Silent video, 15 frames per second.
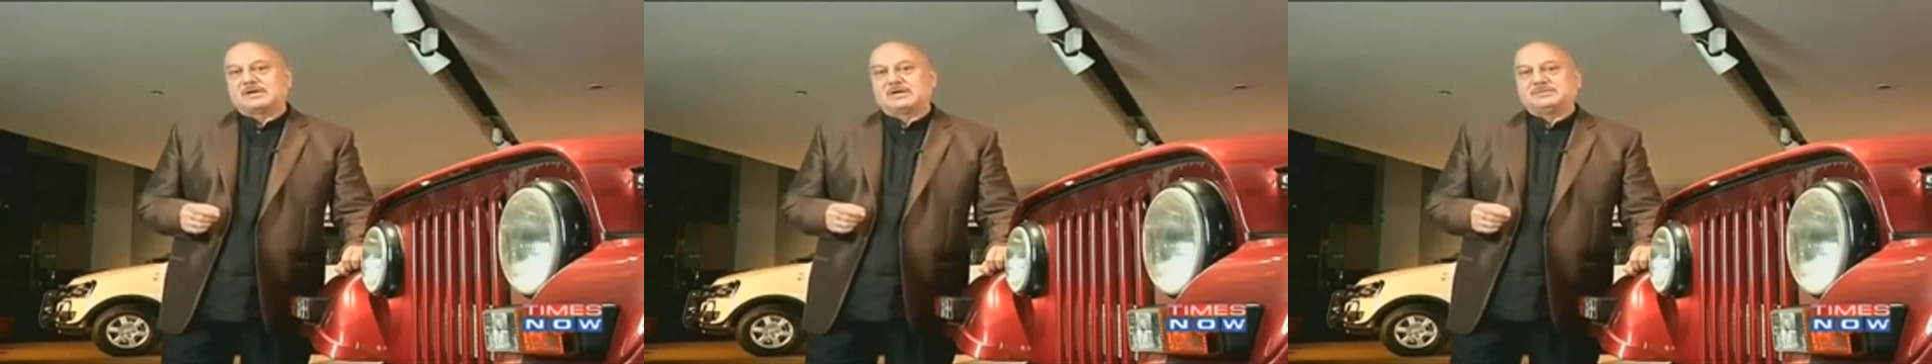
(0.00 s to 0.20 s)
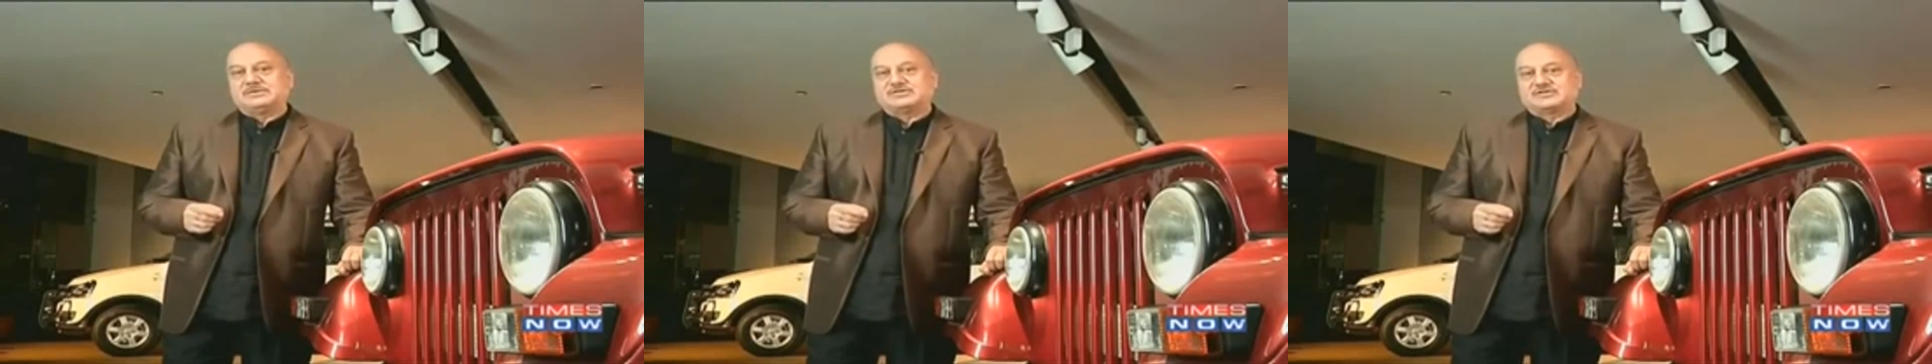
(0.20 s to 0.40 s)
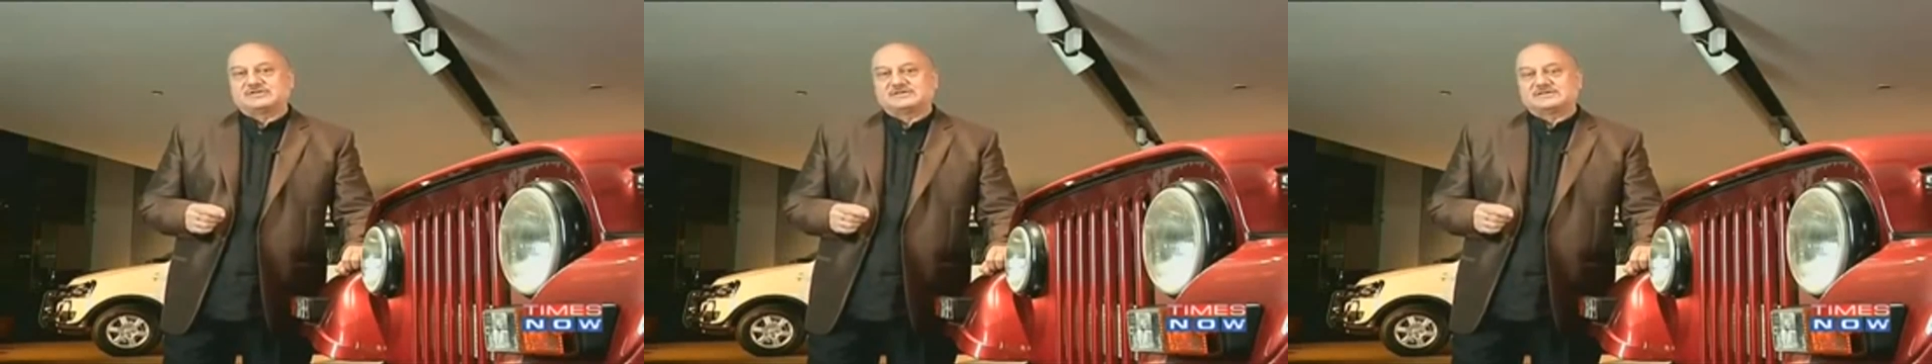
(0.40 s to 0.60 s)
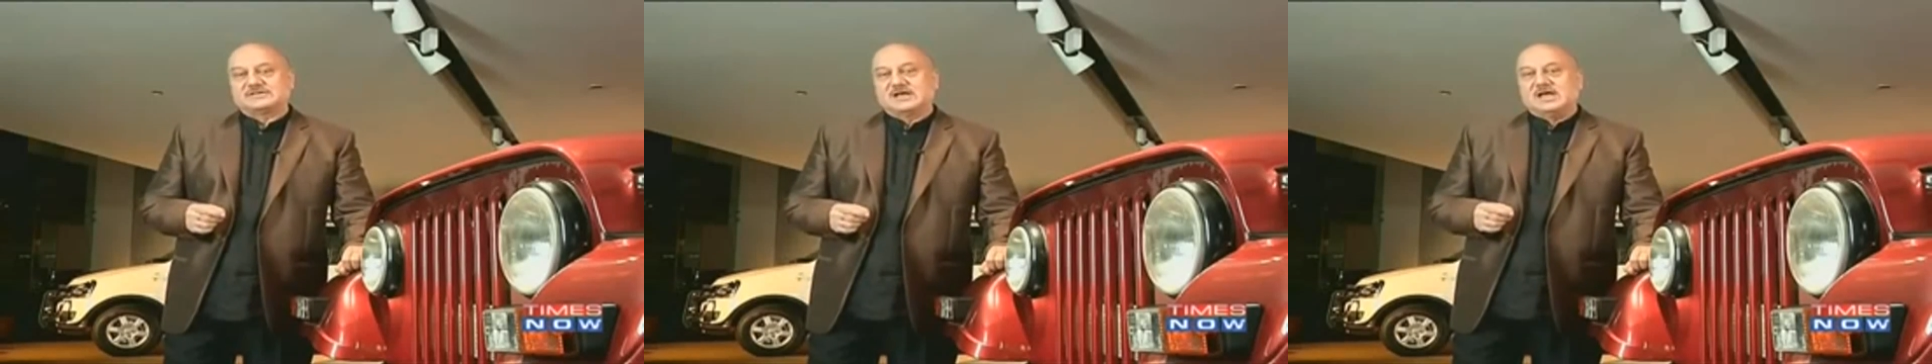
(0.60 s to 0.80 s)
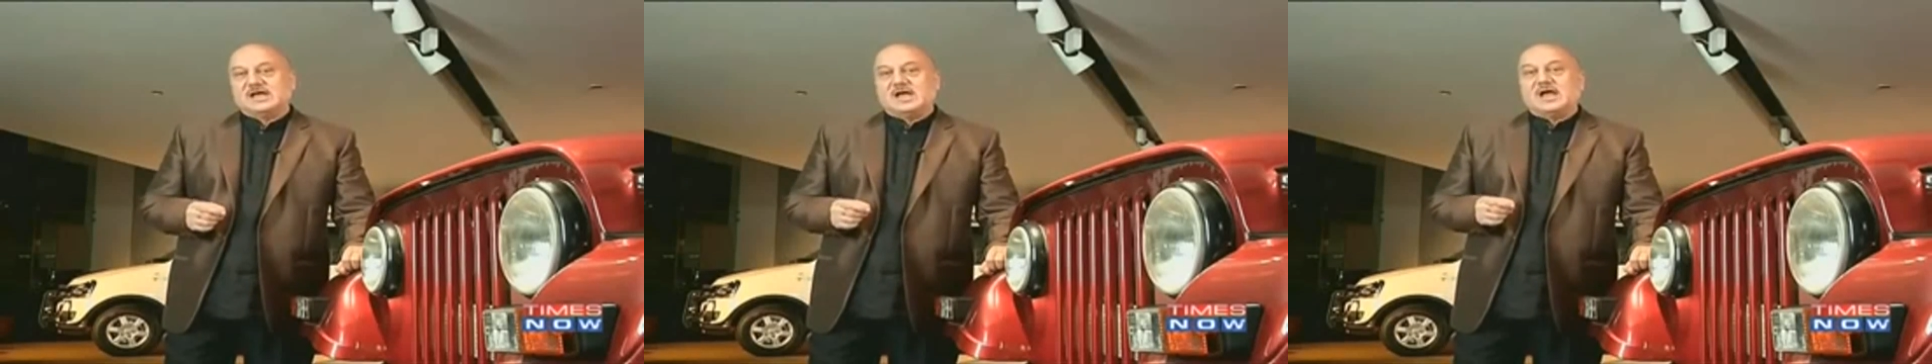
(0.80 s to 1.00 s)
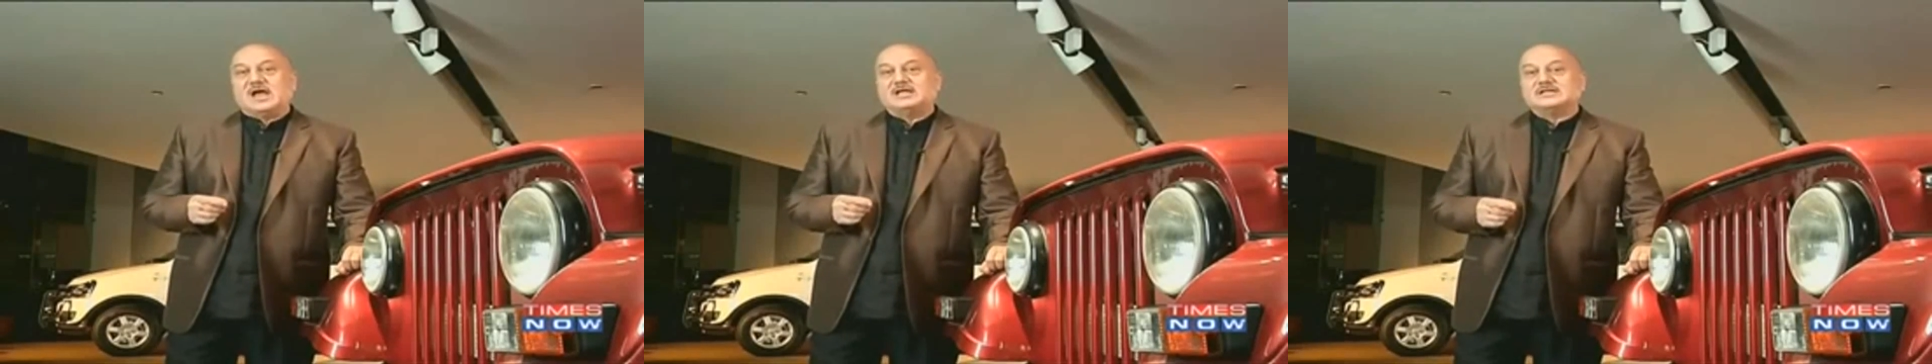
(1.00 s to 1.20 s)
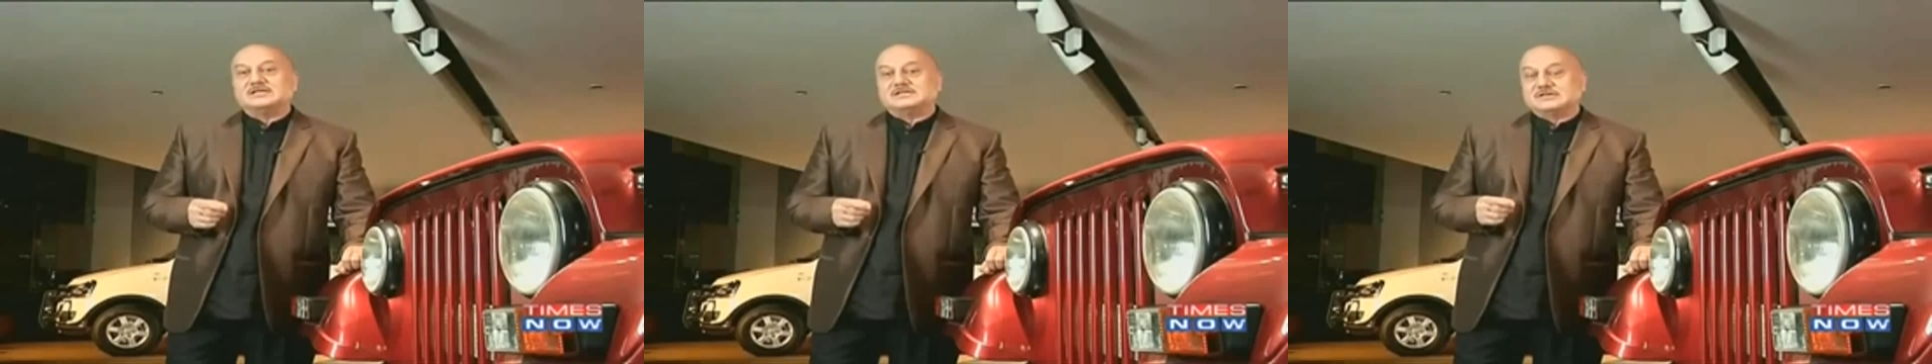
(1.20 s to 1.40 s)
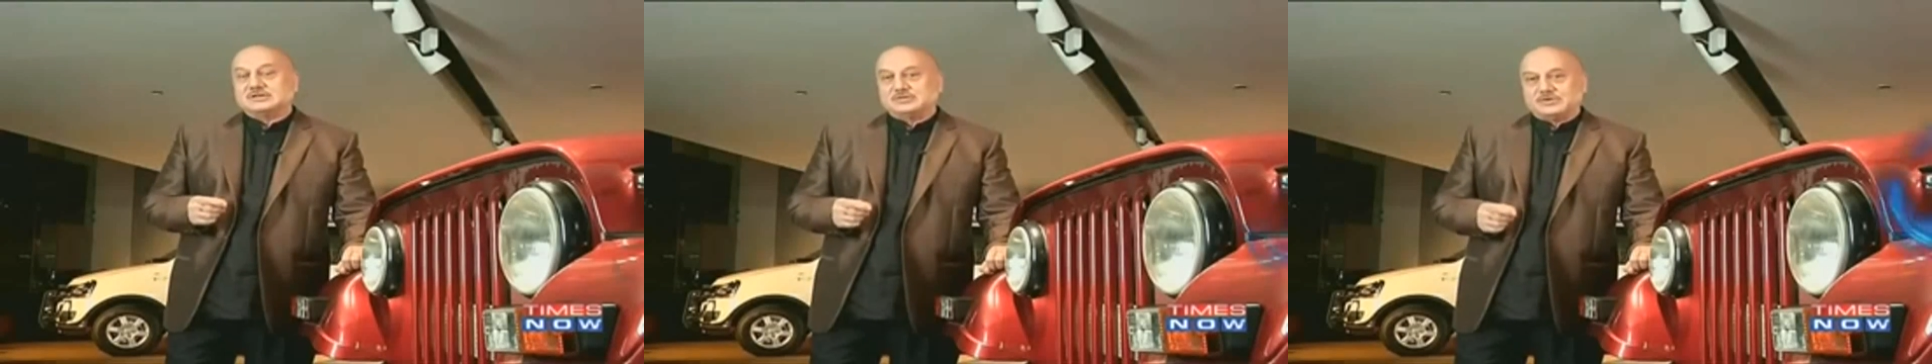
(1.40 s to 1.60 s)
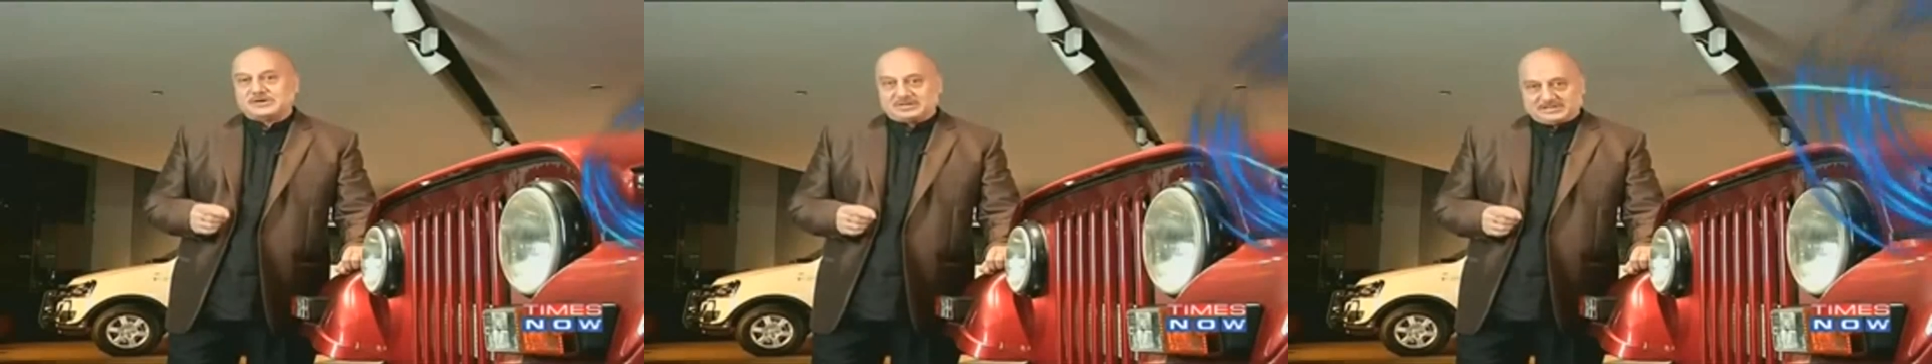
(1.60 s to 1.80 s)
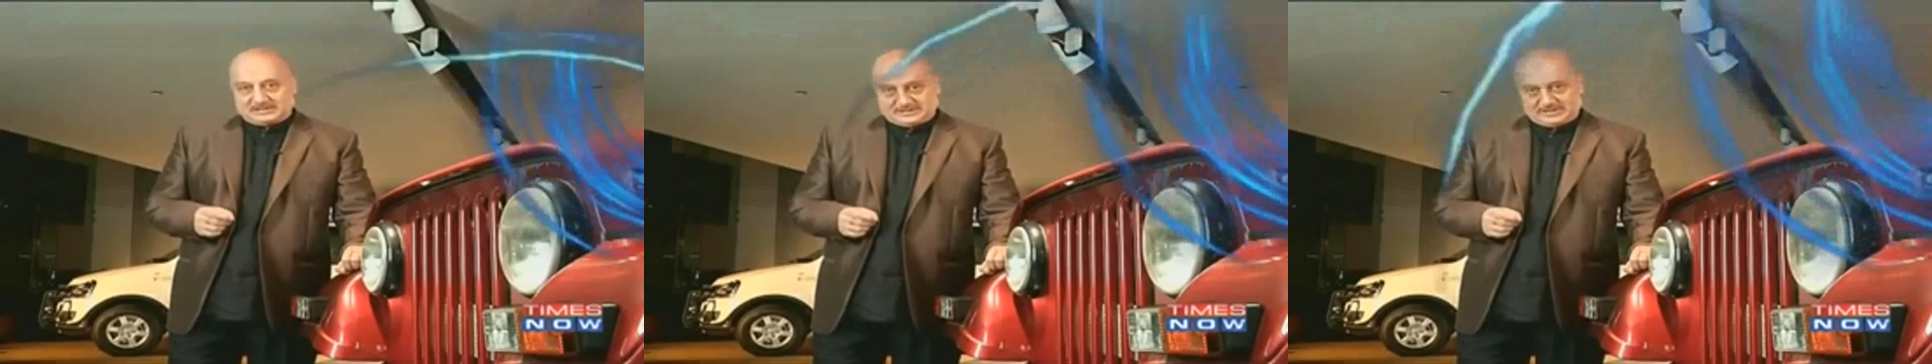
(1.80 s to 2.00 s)
emissions and zero
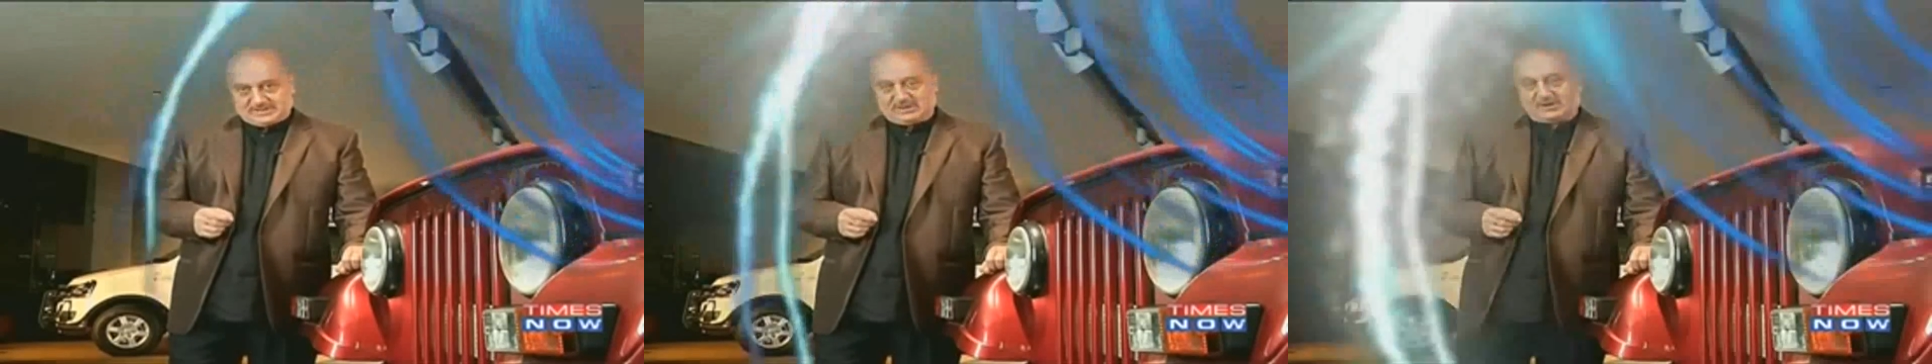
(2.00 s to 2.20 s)
energy